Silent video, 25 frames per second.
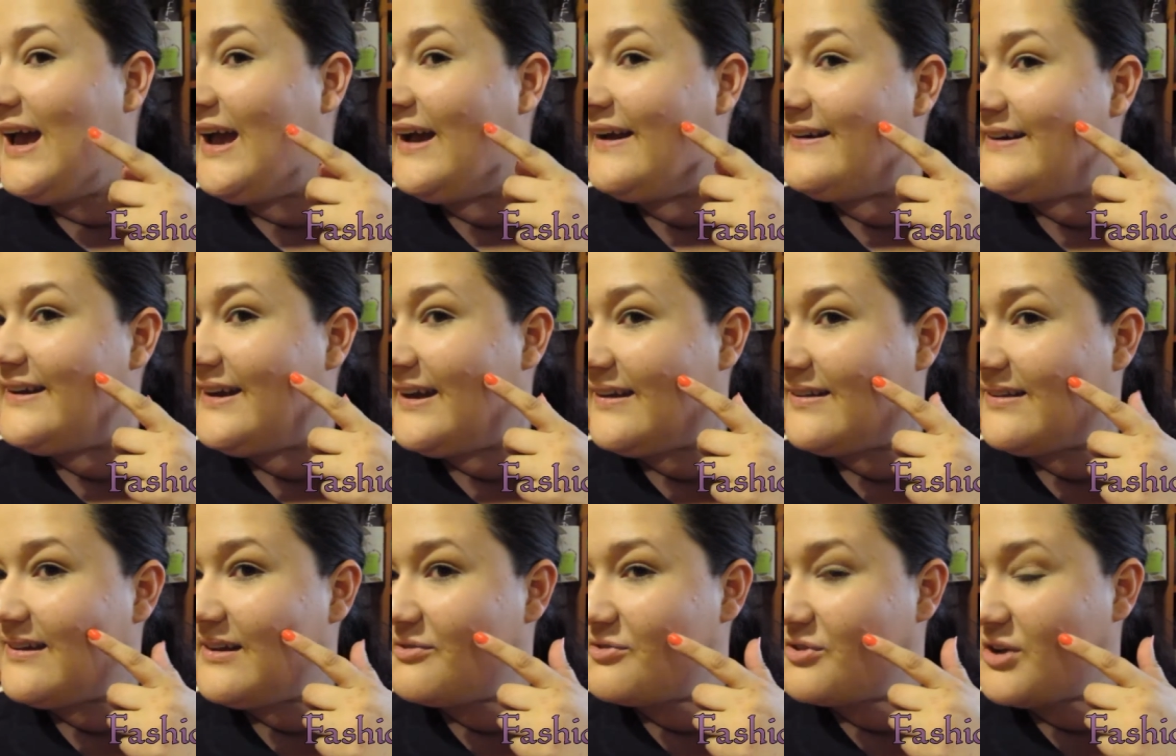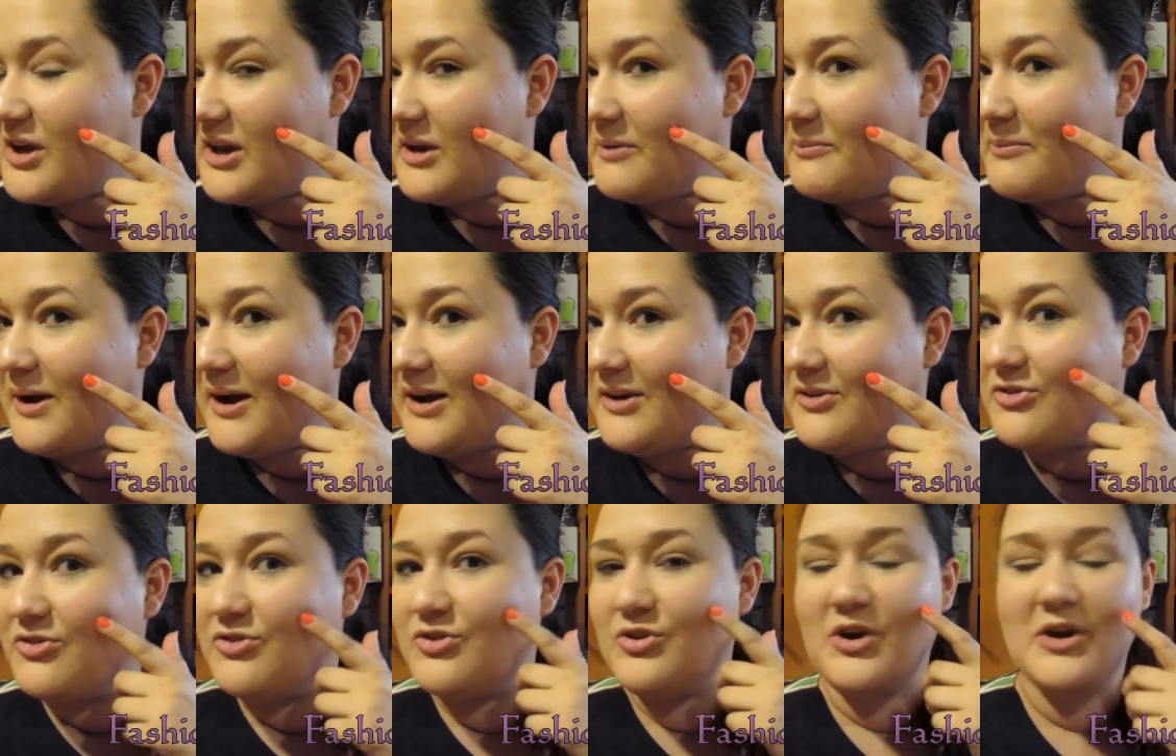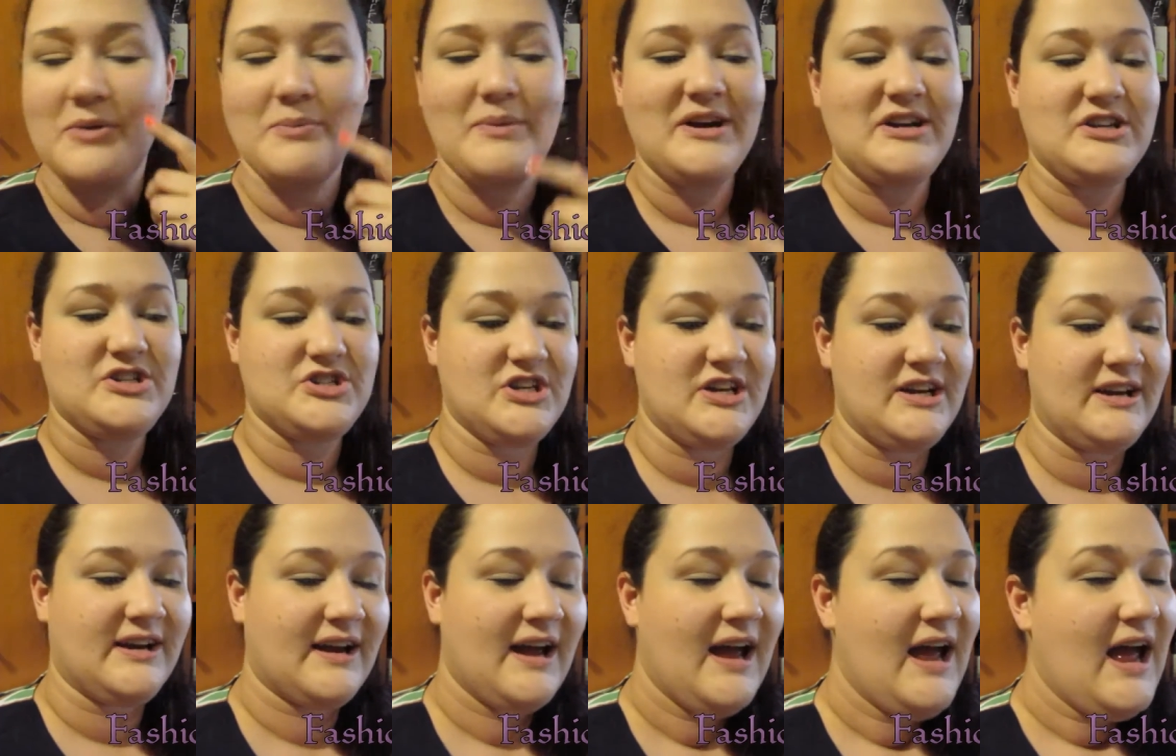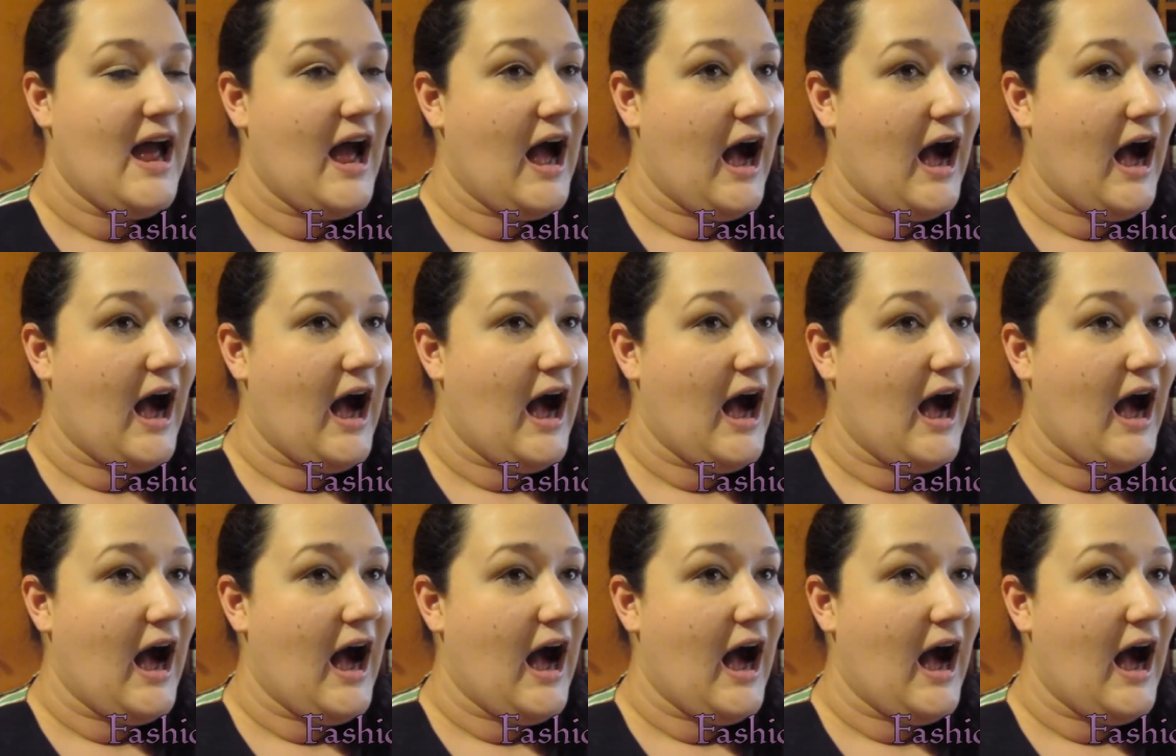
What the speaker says: and yes, I've got a monster on my cheek.